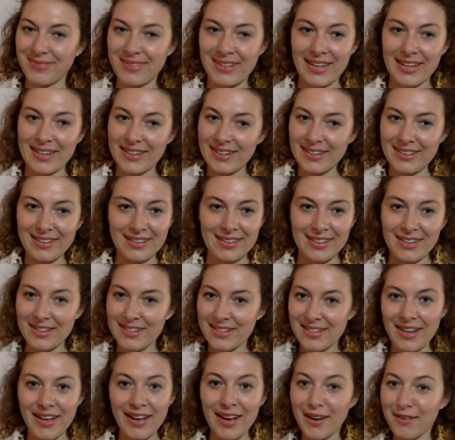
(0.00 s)
Like,
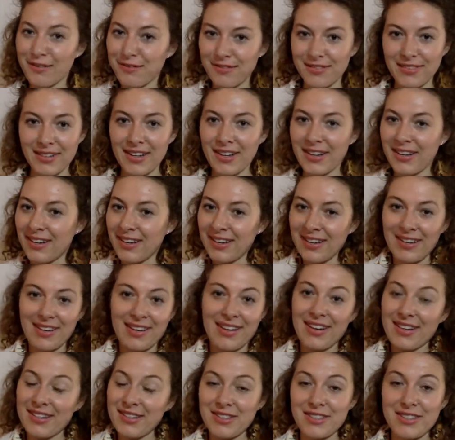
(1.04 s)
guys, I
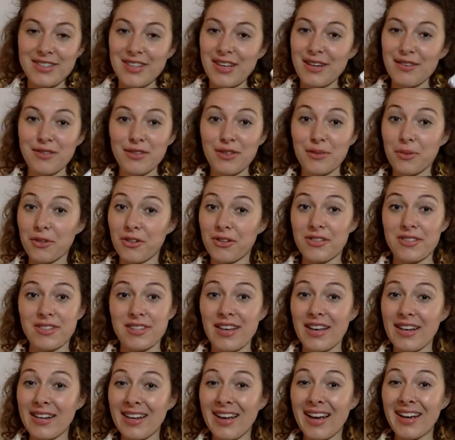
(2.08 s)
just have no words,
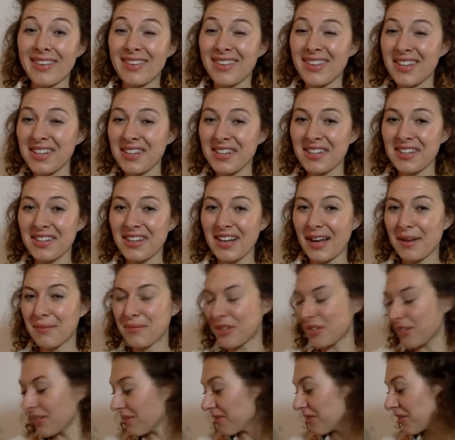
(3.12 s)
and I think I'm
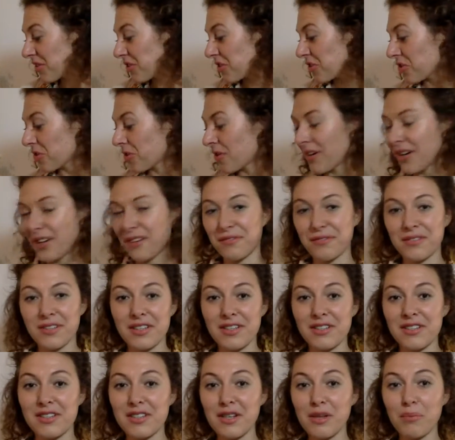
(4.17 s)
not even sure if they
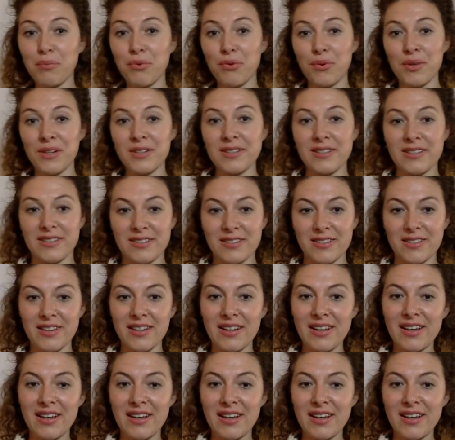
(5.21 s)
still print it.